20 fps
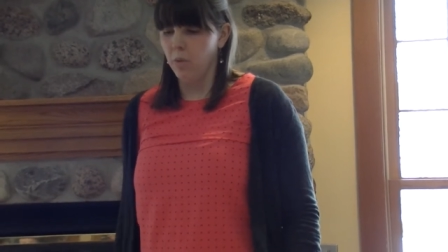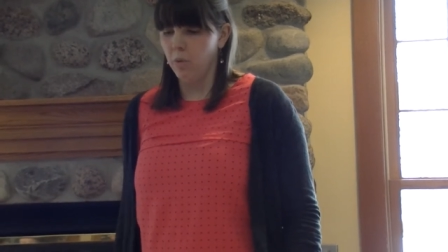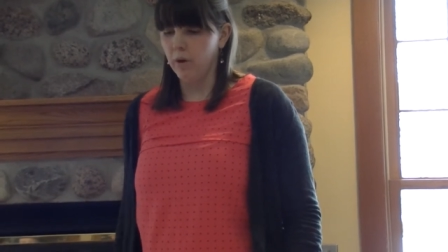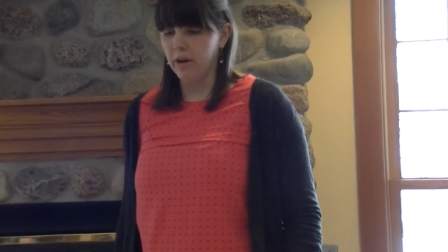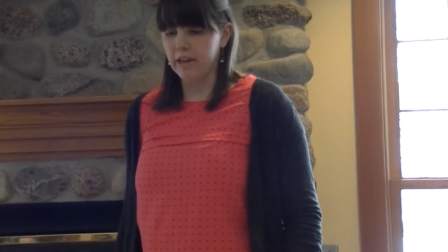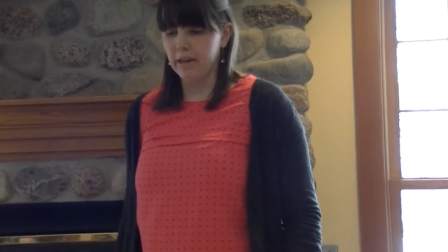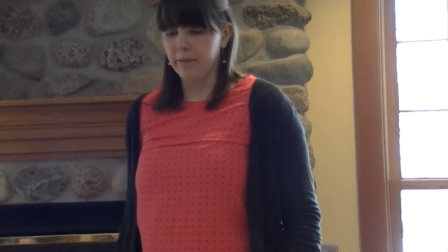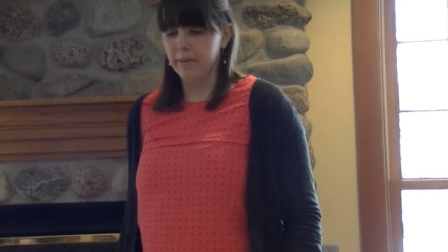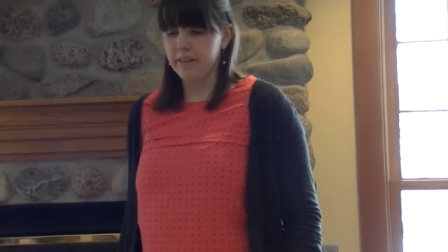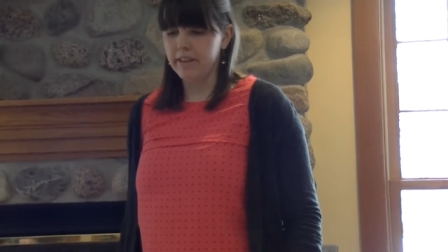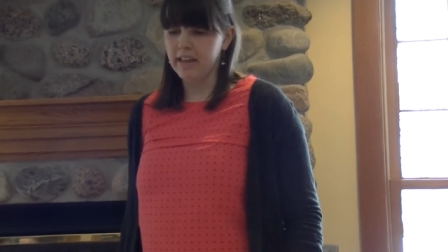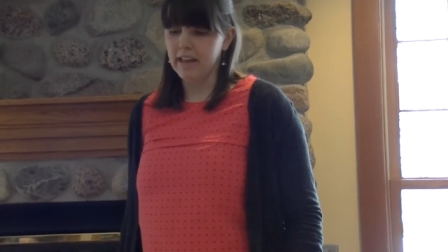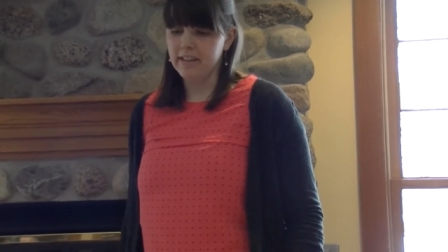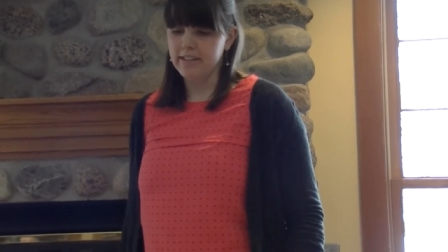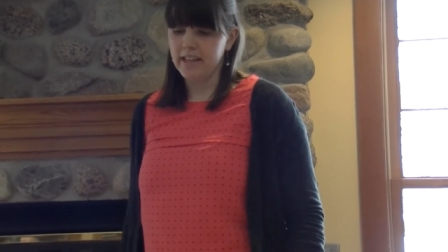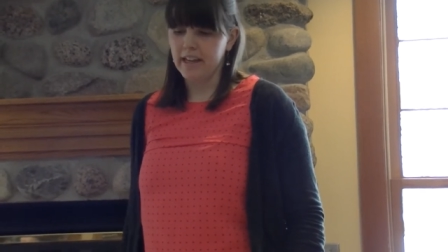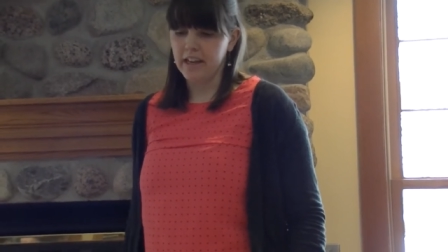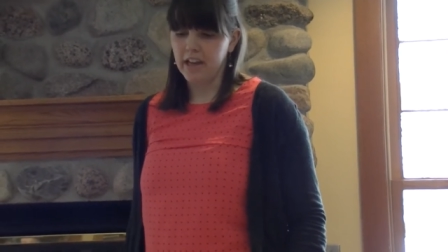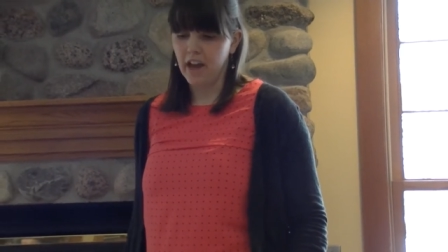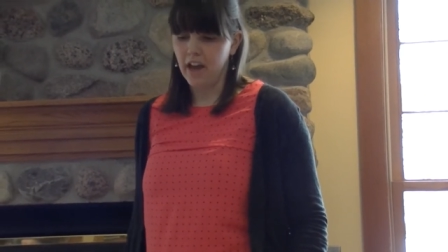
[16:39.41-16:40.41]
working with
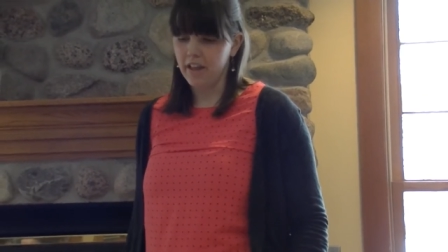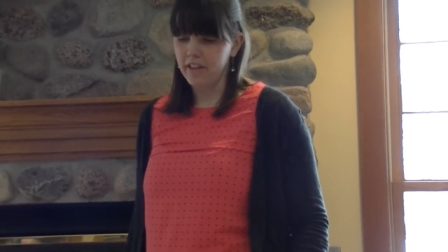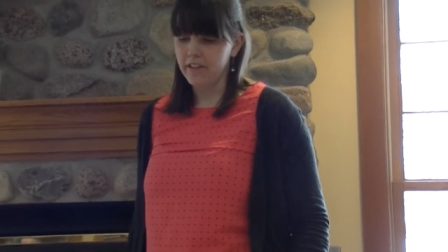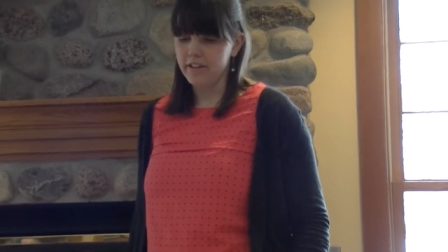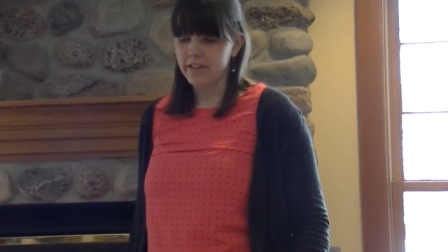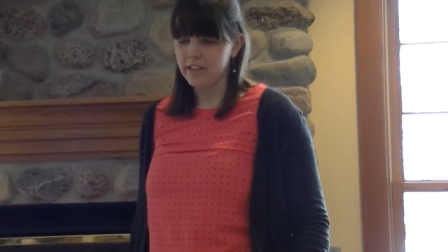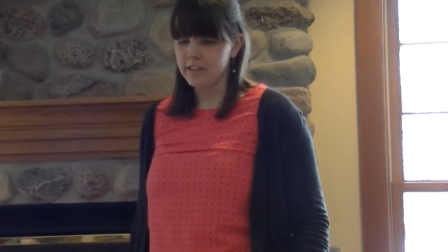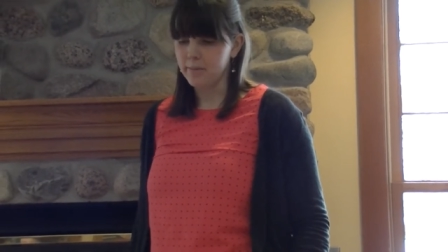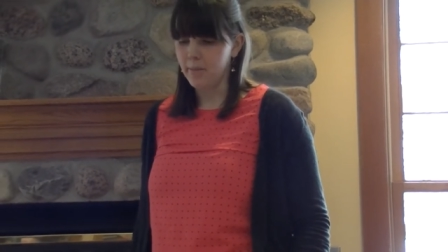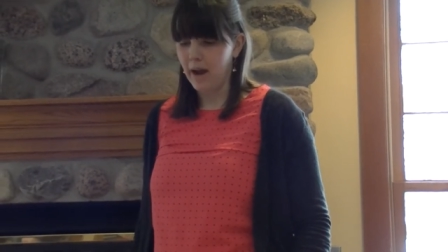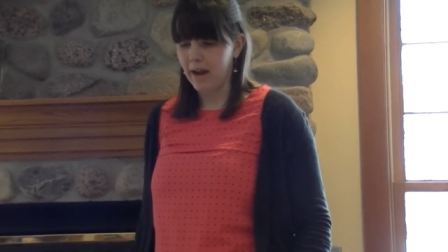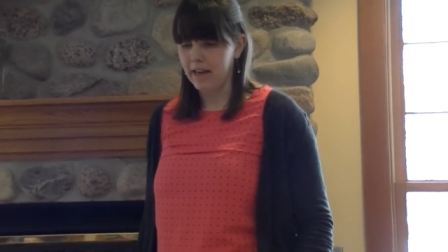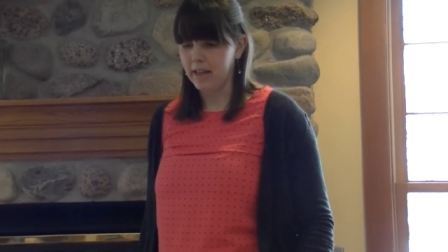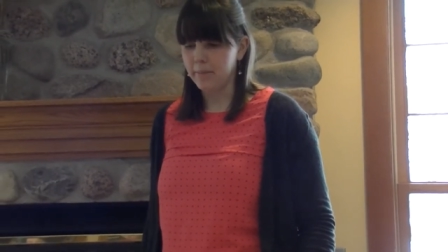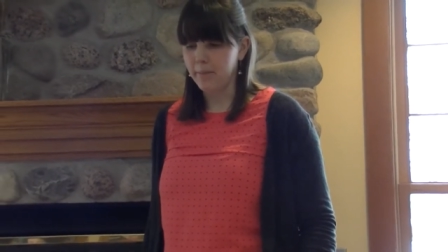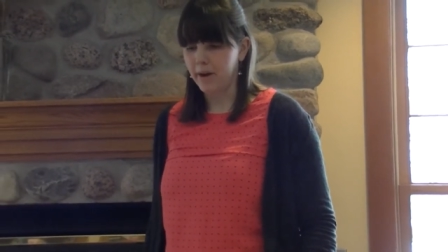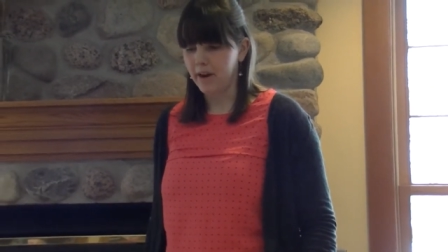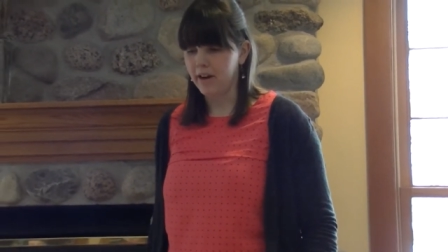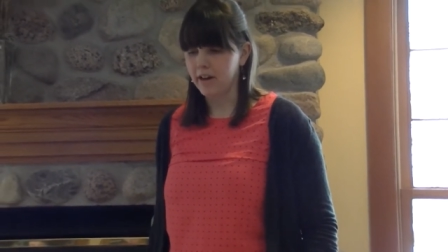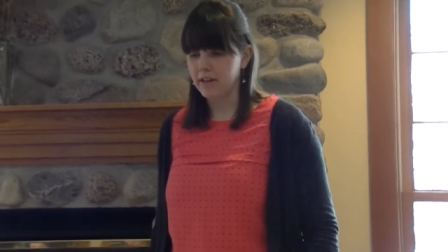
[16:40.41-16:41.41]
kids on colors, body
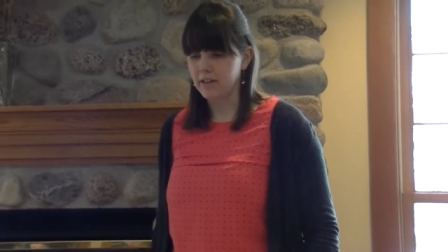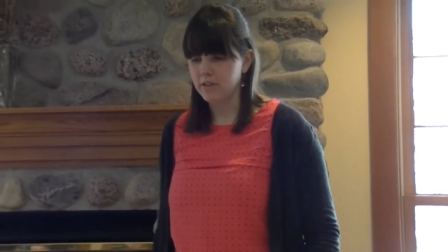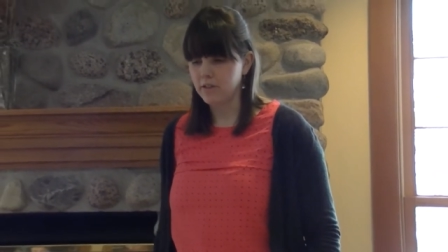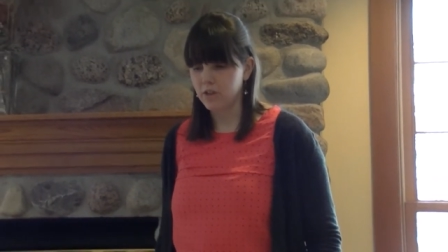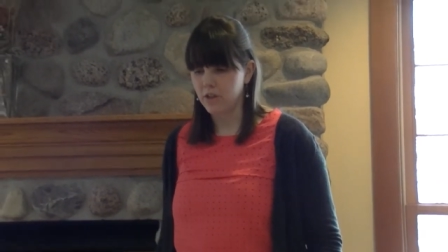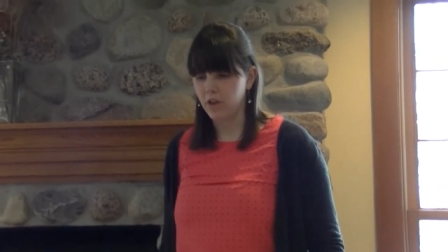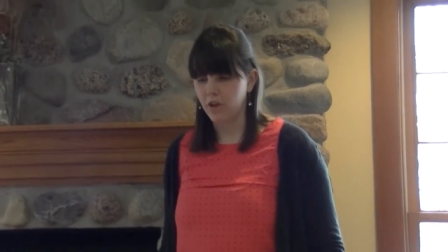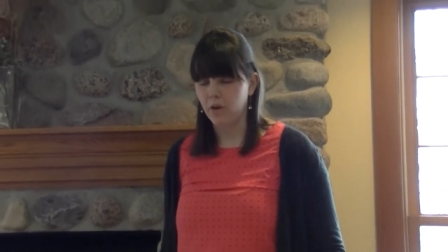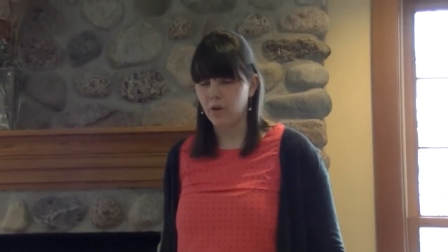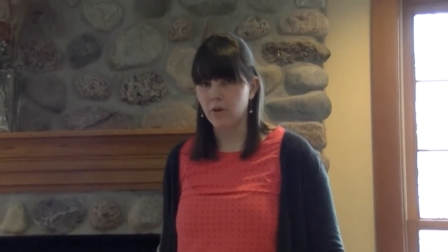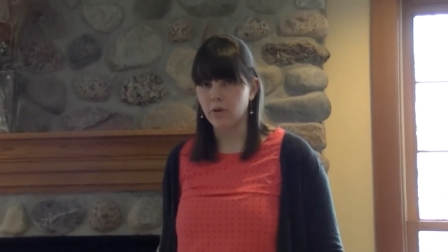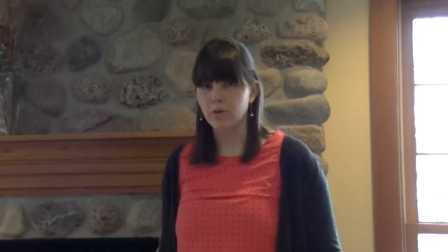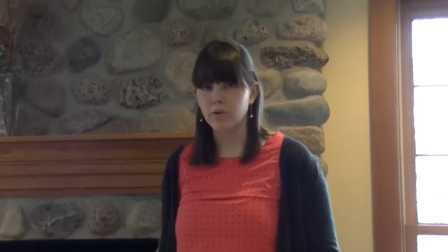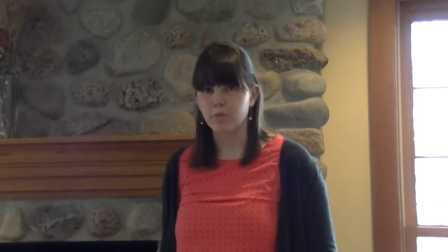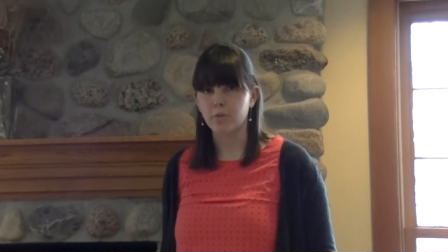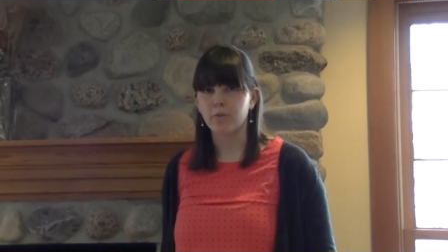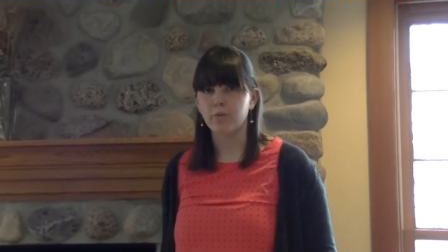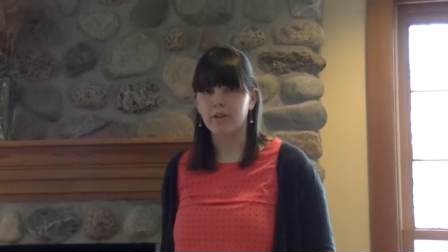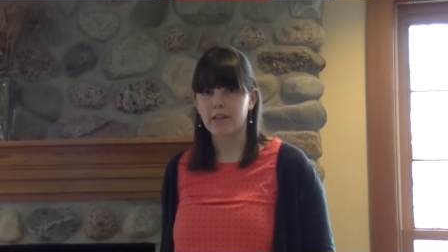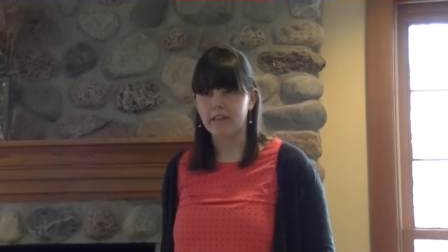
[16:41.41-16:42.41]
parts, clothes will